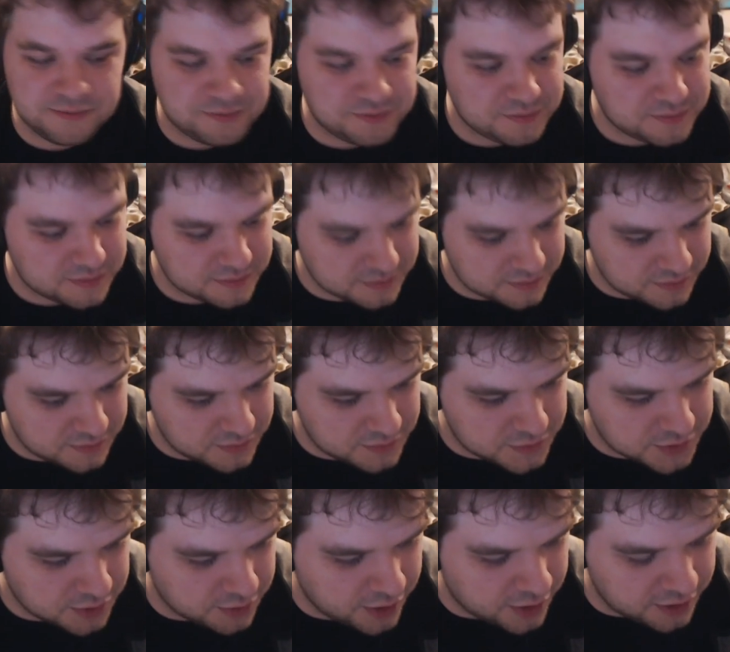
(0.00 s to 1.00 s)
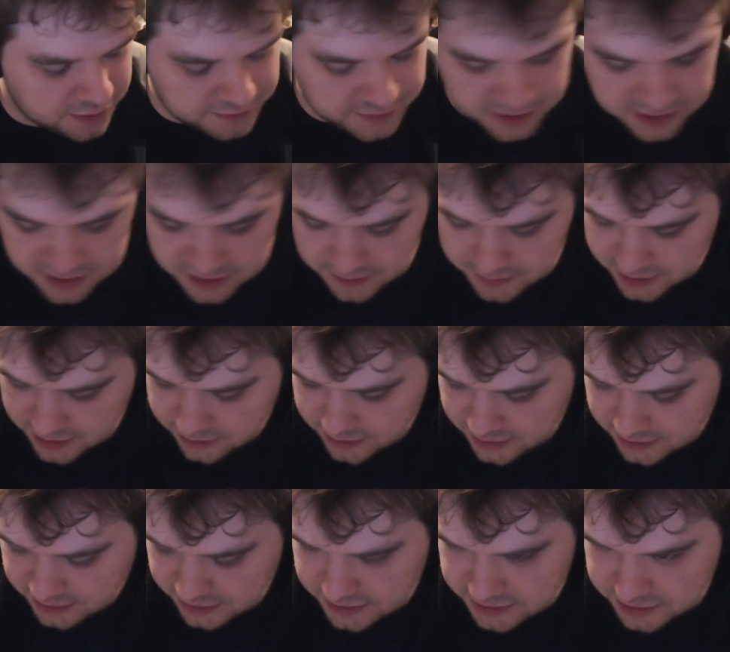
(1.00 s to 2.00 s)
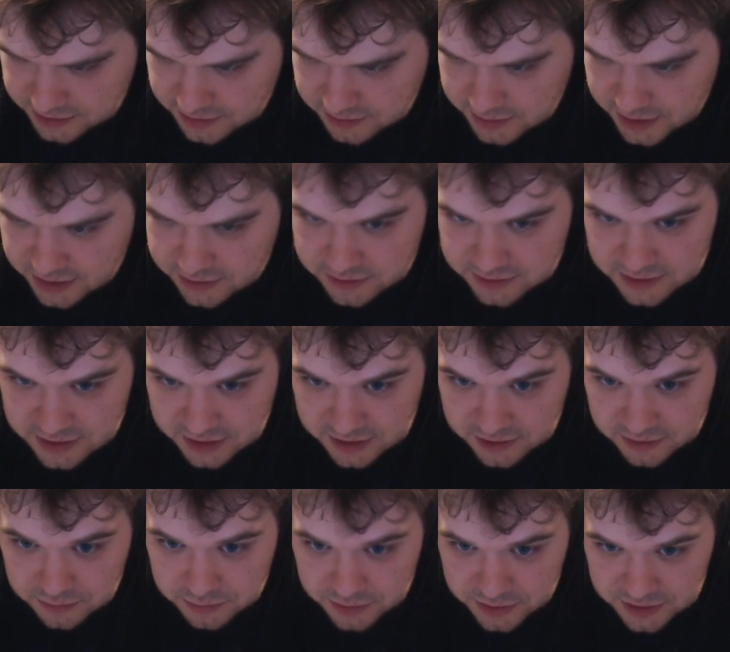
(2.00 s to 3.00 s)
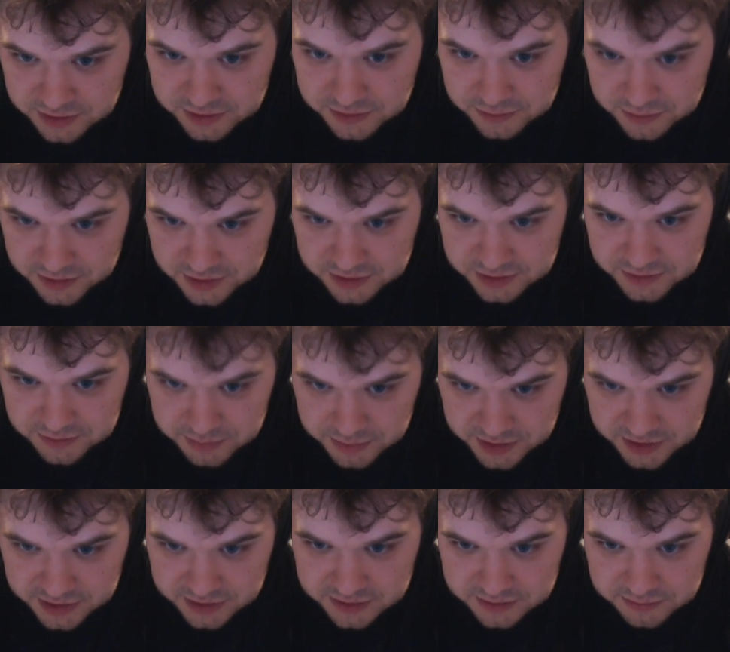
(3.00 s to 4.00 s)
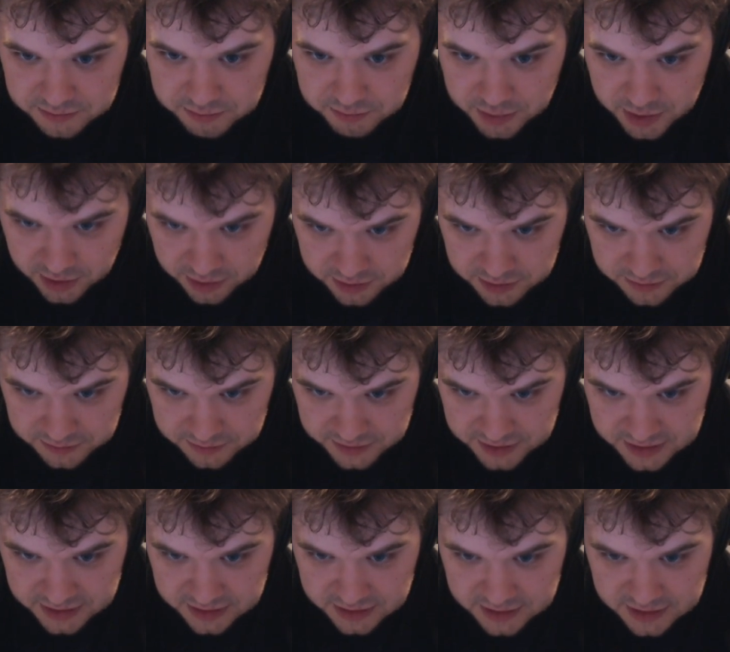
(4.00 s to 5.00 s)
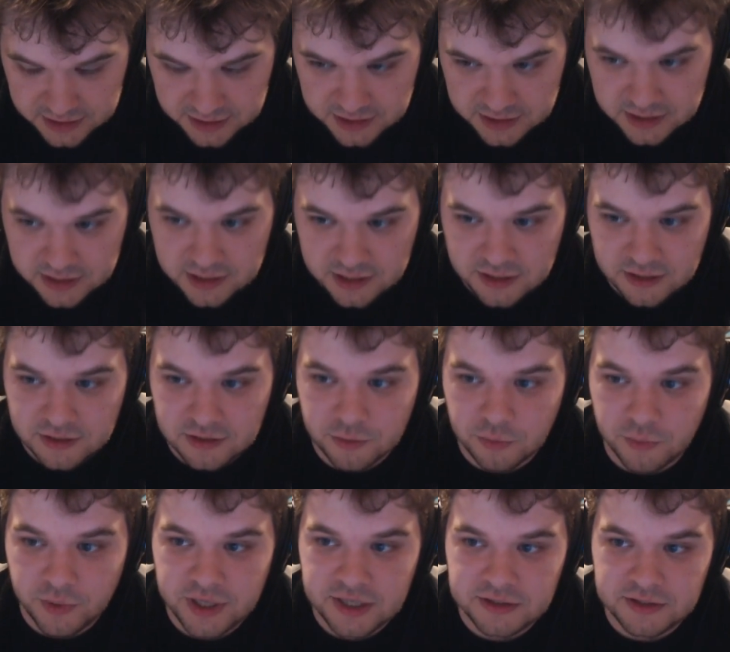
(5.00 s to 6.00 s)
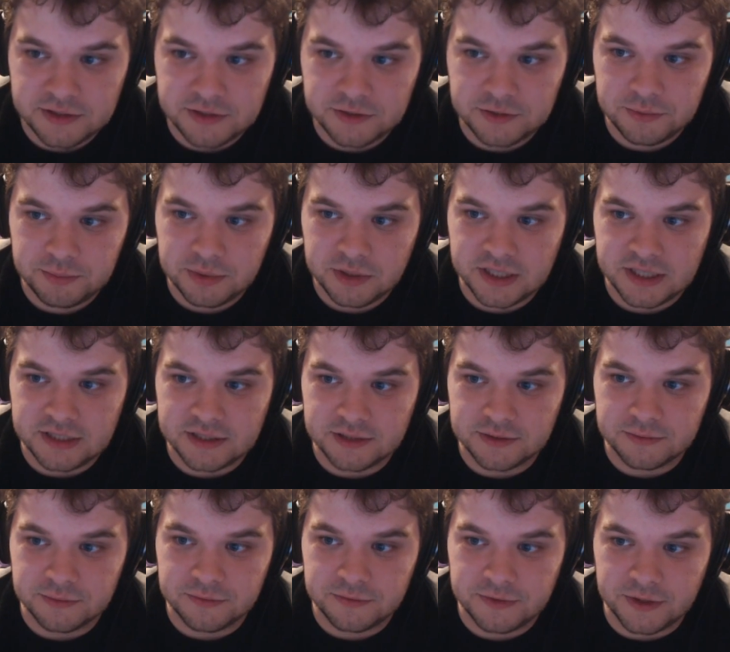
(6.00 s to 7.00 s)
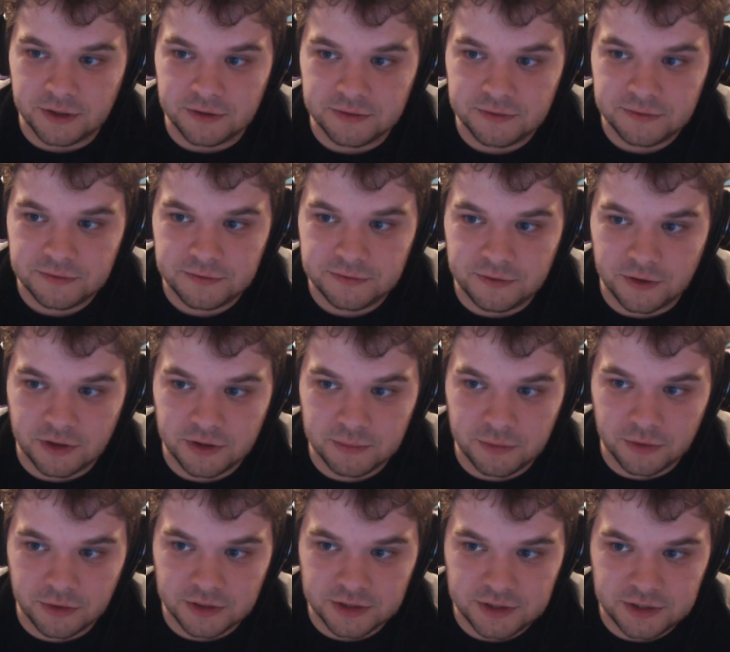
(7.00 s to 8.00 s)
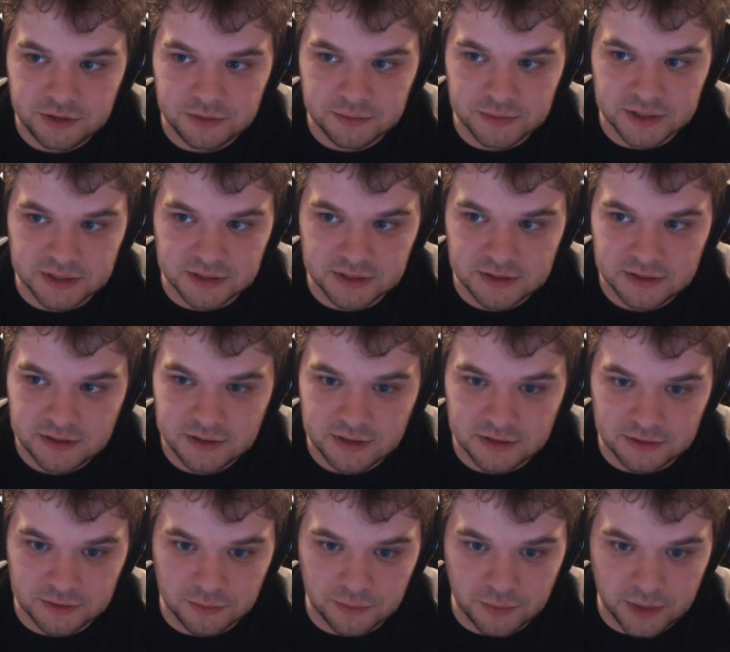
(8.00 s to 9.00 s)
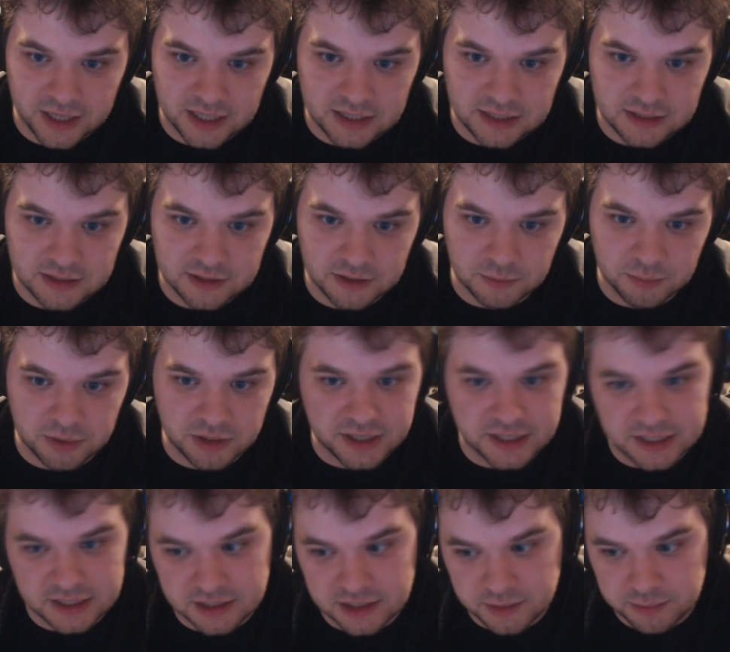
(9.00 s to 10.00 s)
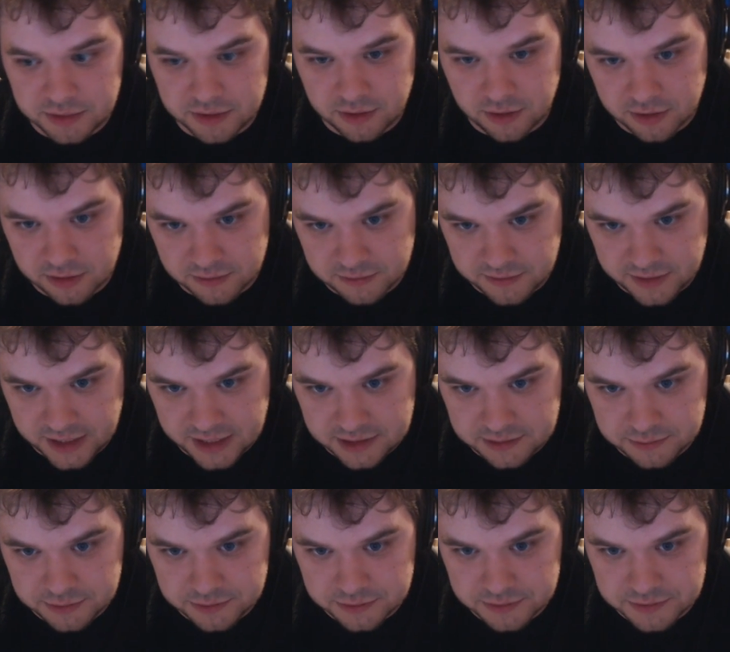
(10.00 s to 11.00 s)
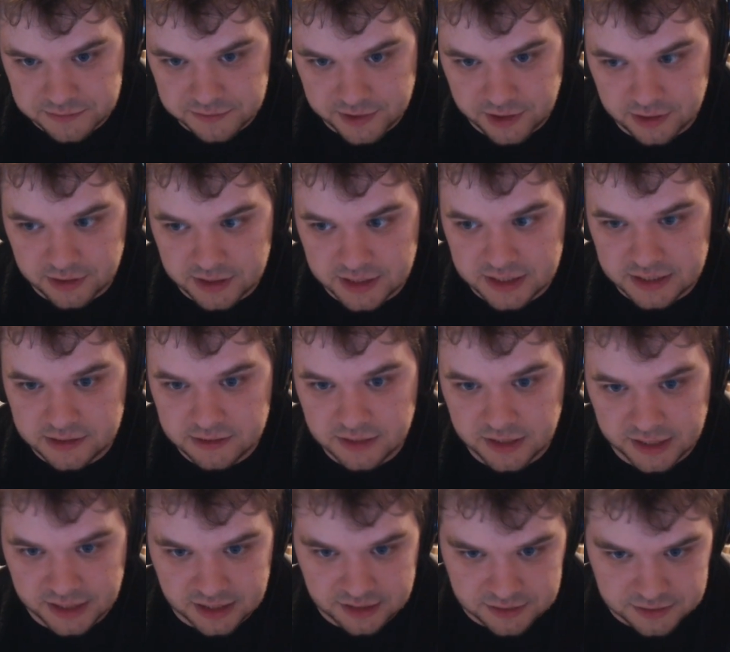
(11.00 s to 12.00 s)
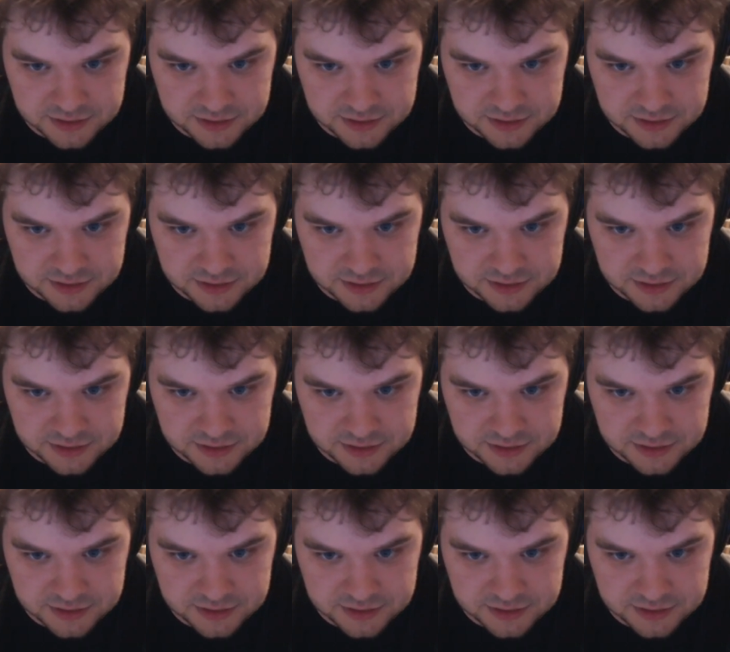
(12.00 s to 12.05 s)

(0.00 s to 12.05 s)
So Artifact came out, and Legion Commander's like a really, really big part of it. The way that you played it felt far more human than the way they're playing it up in Artifact, which was very, like how you said, they're